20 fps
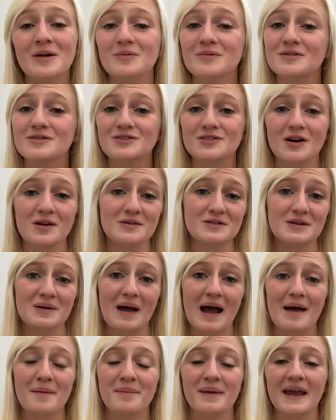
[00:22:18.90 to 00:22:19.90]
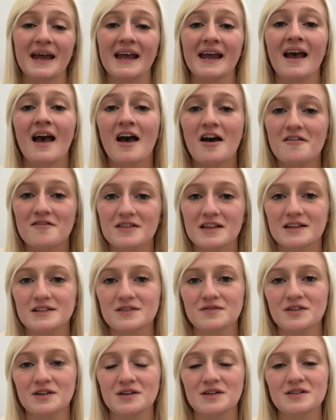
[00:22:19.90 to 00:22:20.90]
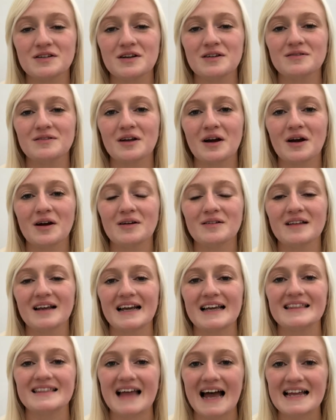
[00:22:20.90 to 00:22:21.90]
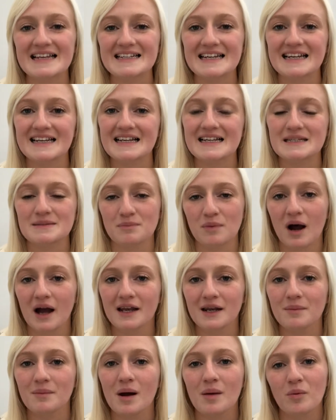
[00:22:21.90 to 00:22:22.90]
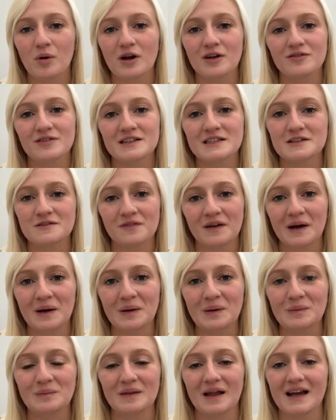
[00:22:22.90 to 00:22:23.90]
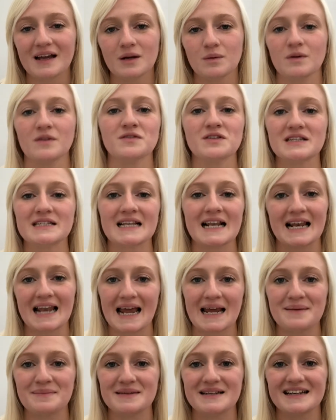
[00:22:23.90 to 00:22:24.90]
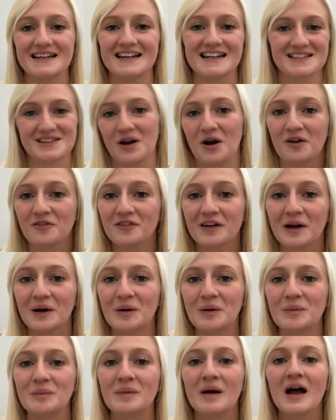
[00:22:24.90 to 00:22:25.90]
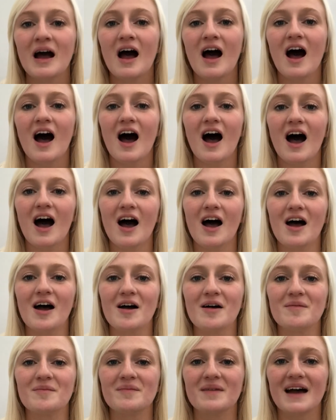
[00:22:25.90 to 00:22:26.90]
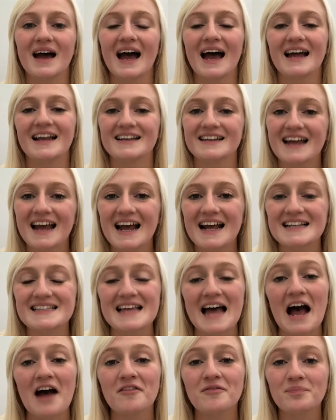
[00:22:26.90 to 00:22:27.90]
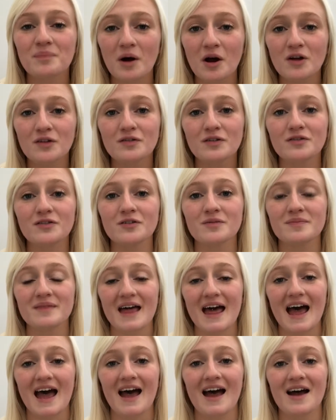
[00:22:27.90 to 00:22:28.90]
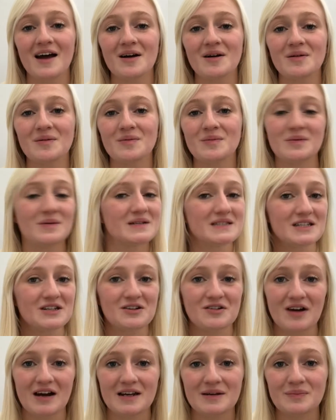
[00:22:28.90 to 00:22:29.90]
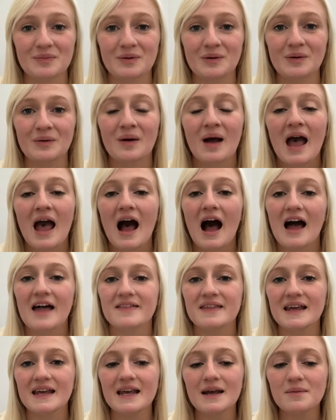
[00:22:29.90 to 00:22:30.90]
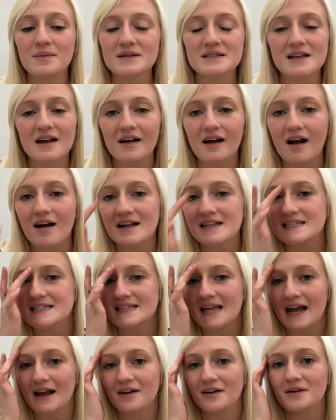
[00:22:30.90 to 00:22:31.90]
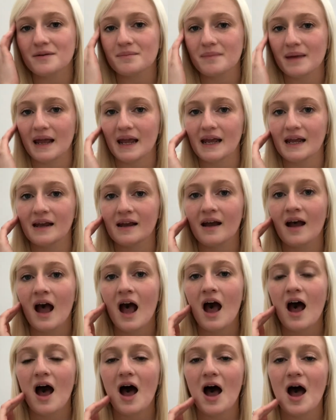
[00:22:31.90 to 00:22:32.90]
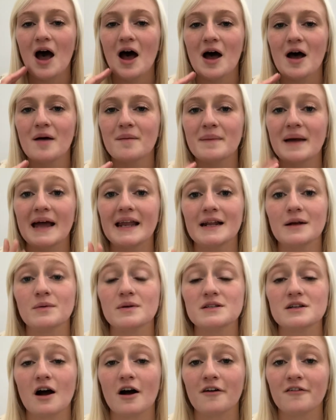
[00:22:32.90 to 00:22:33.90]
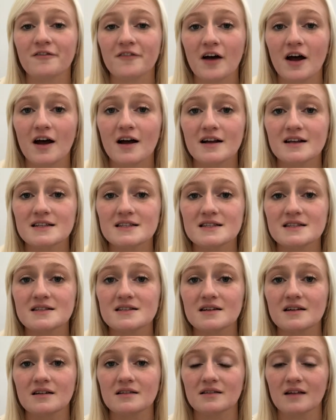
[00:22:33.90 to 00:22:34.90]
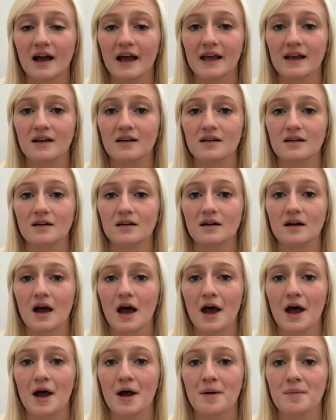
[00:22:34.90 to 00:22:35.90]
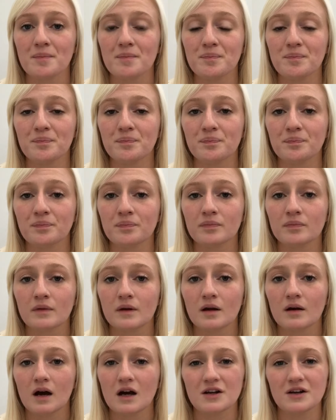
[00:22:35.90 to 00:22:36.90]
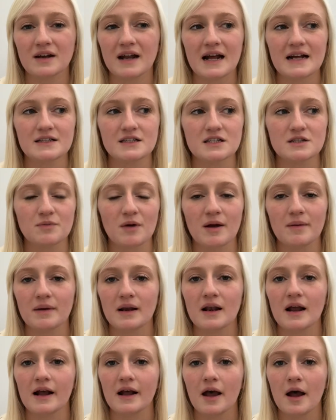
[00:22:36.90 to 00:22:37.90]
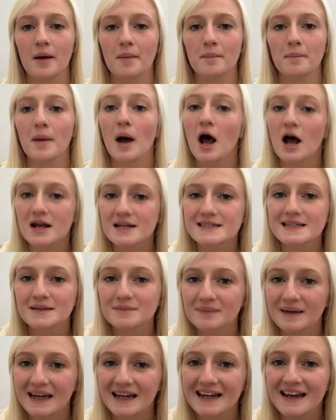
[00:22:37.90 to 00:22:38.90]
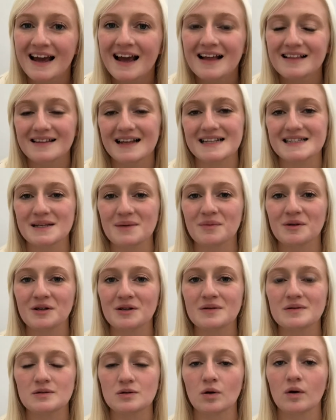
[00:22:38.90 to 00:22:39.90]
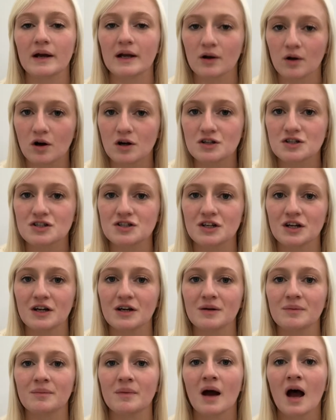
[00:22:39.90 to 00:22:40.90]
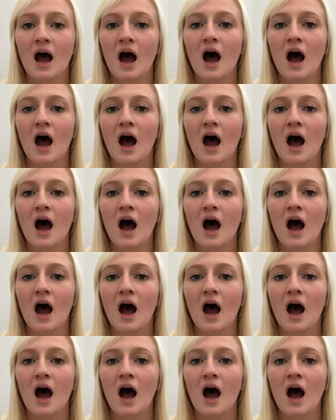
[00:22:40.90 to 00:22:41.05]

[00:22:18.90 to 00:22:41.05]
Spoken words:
was so happy. For those of you who don't know, like, Aladdin is mine and my boyfriend's film. Like, we've just claimed it as our film. And yeah, to have both of them there was incredible. I think it was like our second meet, and it was our first like I don't know how to explain it, like person meet, like someone who's not in costume.